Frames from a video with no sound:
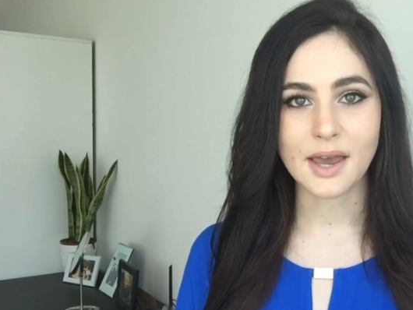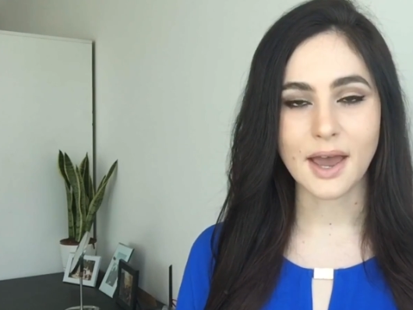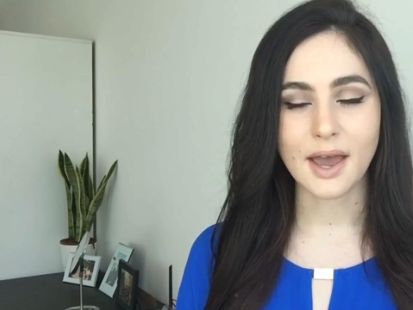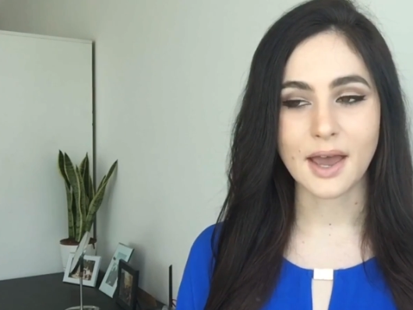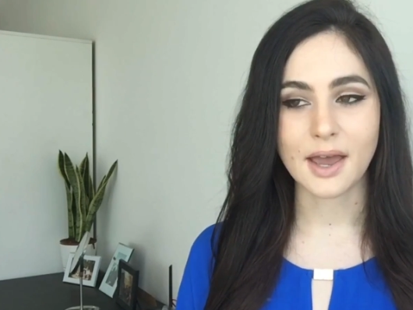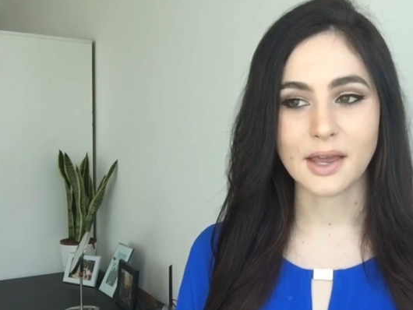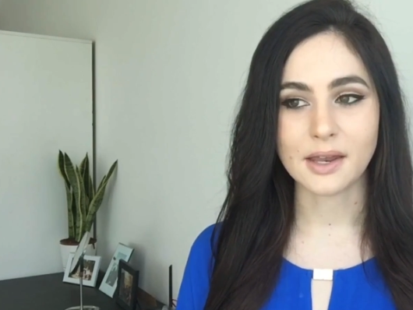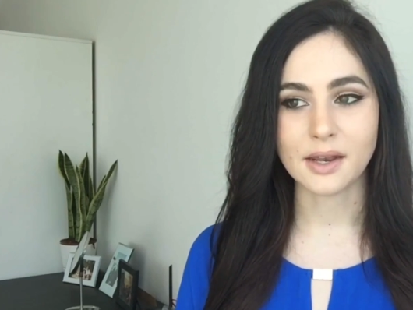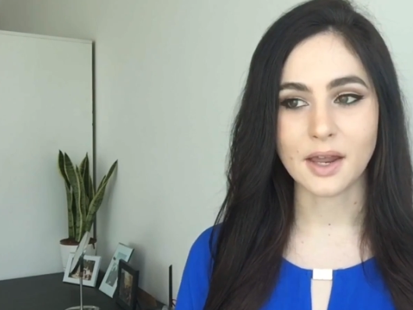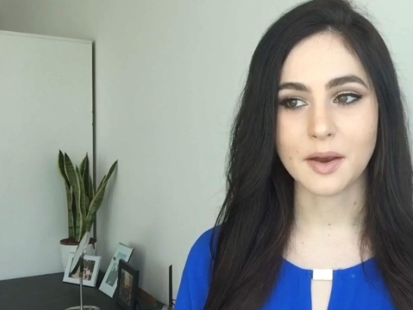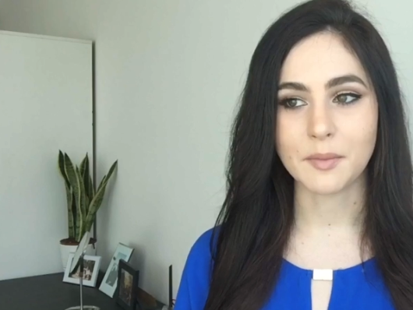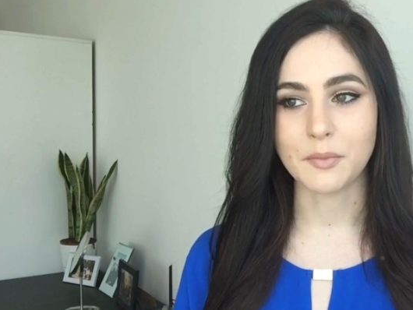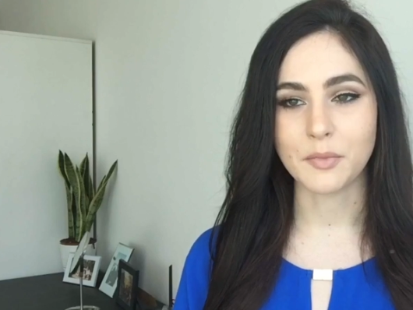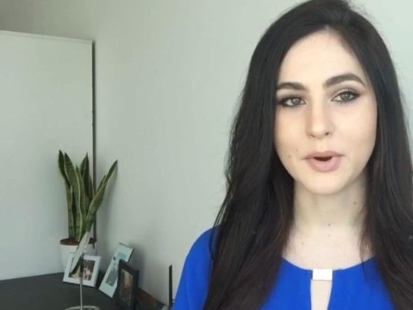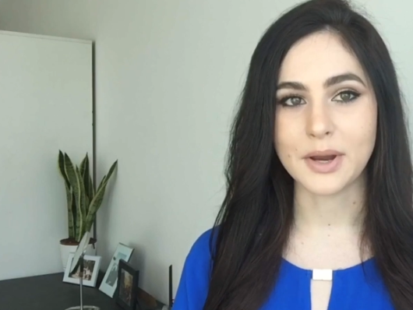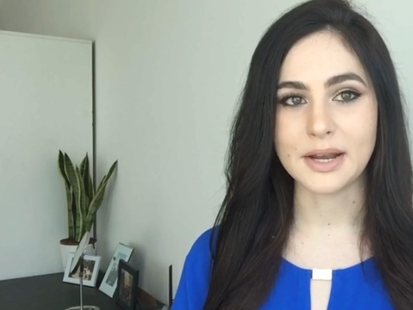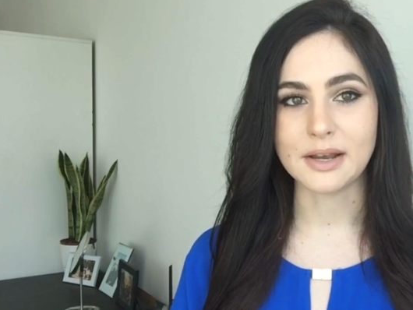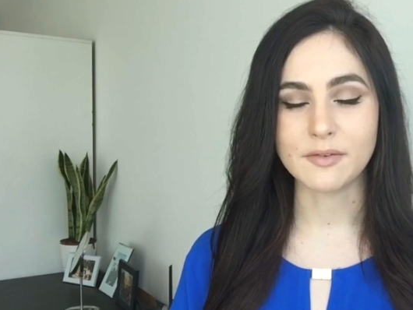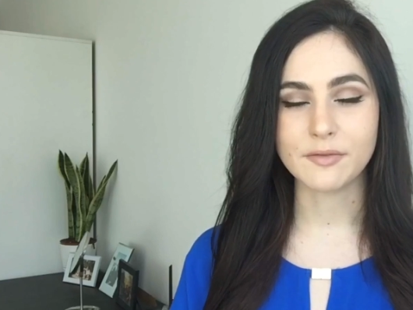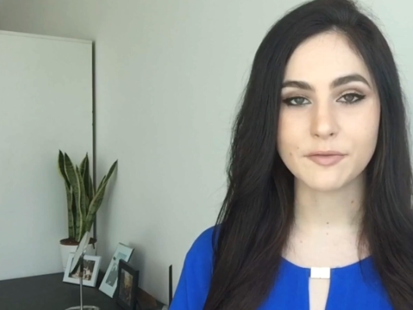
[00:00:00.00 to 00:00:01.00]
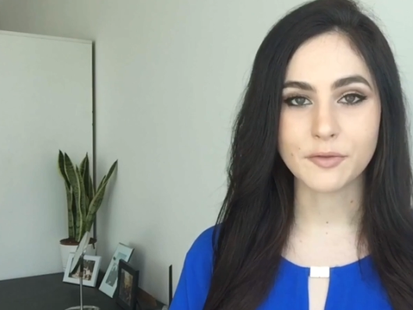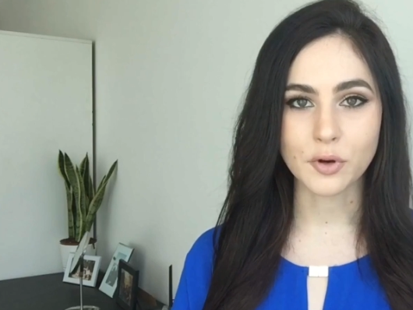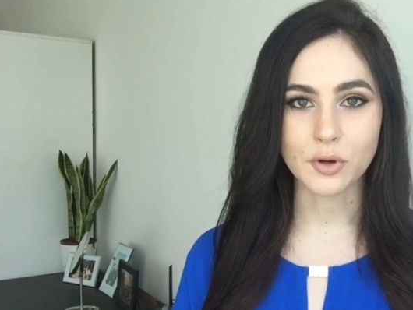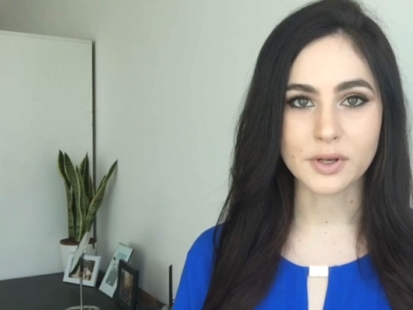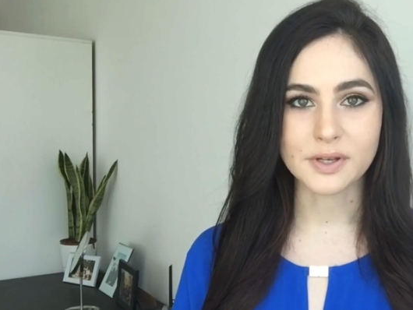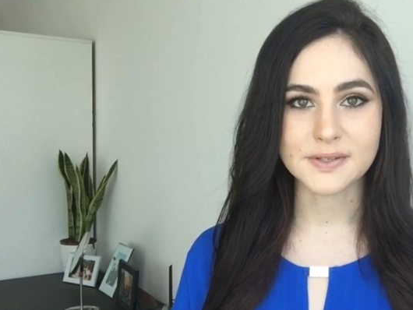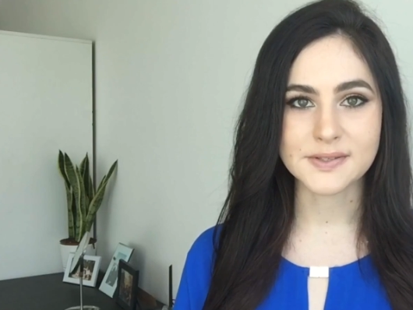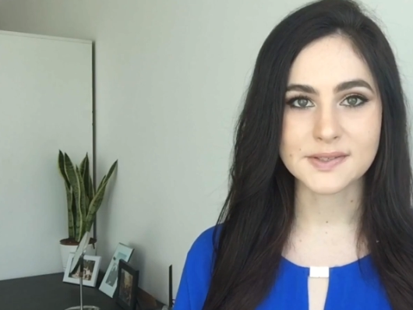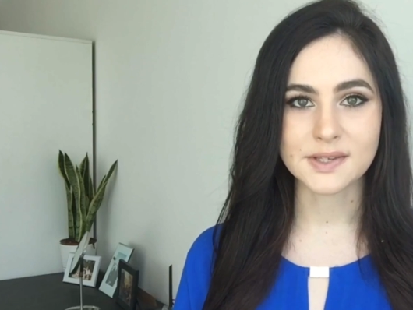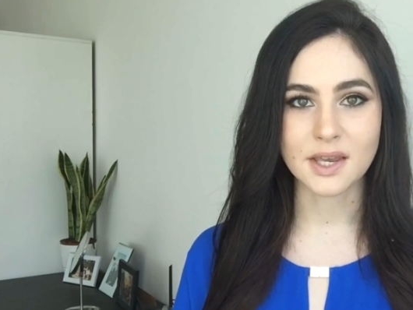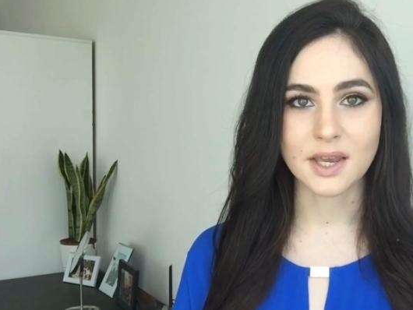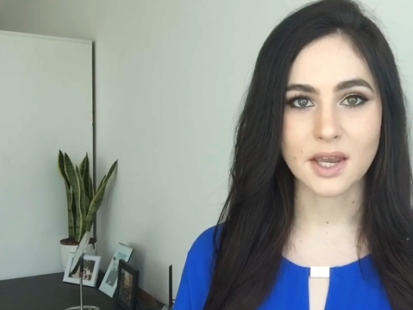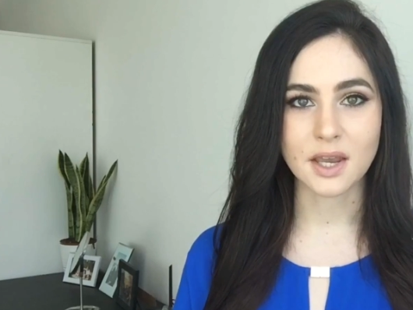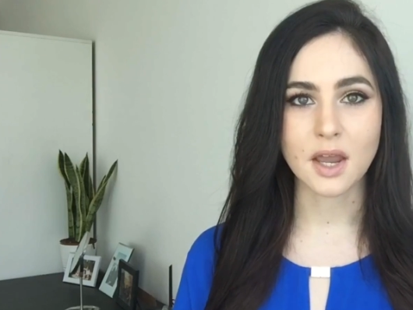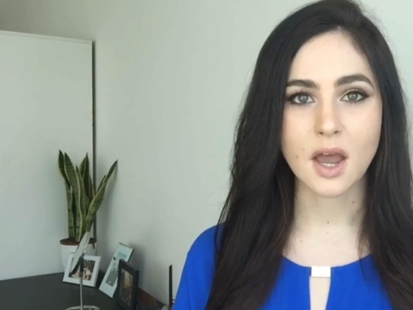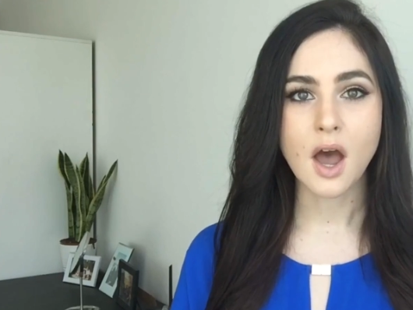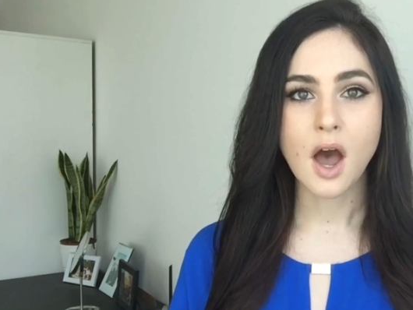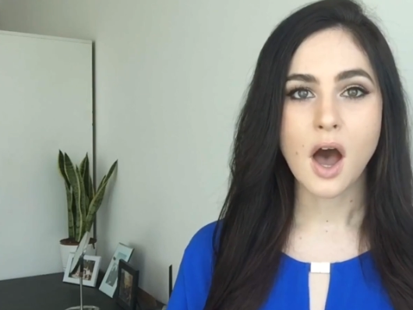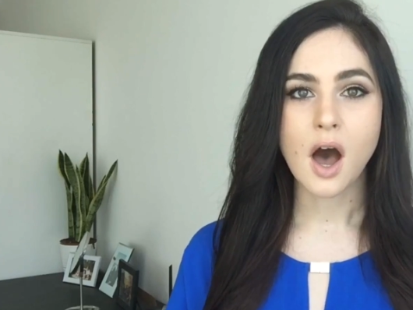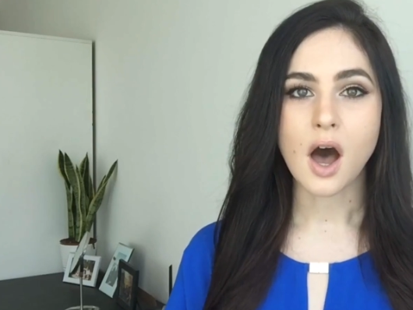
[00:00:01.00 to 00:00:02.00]
and I'm really
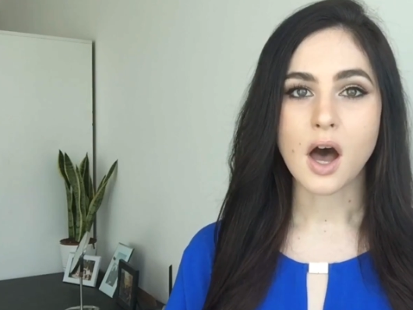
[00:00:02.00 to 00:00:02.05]
focusing